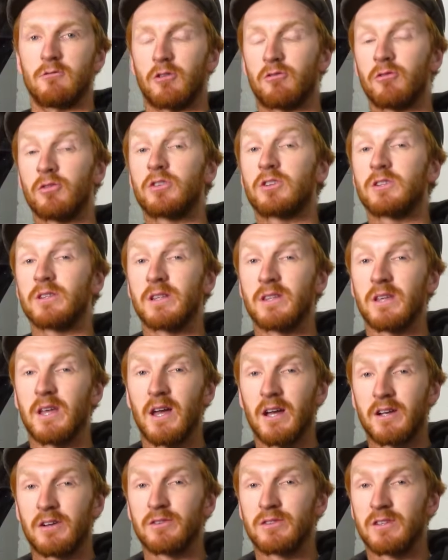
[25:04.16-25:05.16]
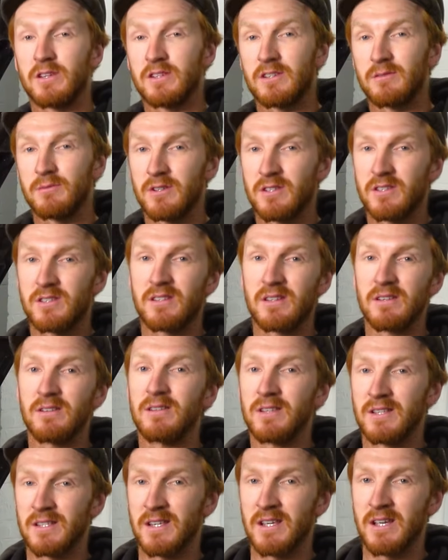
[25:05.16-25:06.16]
crucially, the aircon system is still
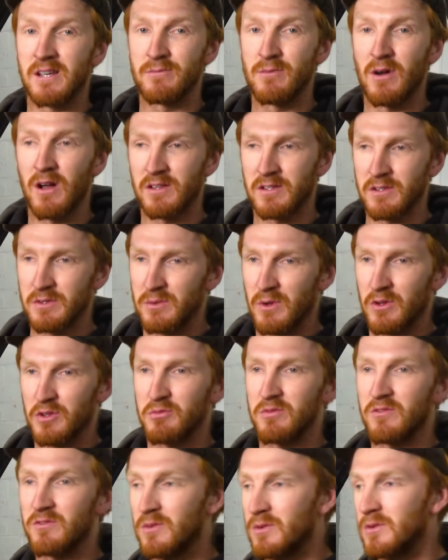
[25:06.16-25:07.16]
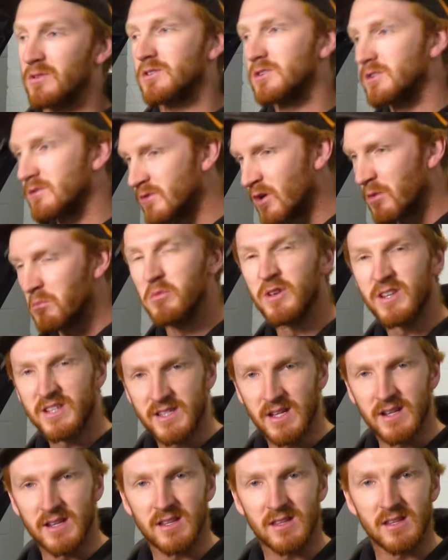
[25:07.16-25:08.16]
the same as it was before, so you've not missed
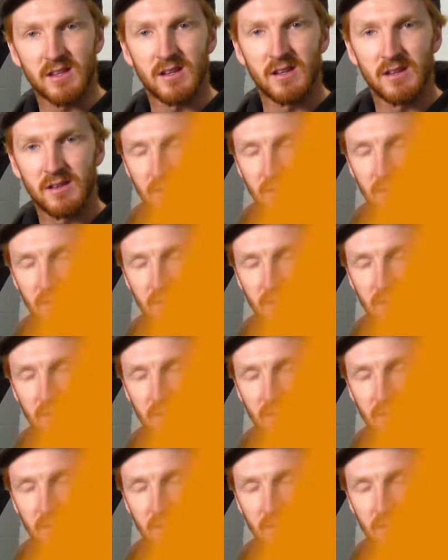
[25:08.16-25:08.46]
anything.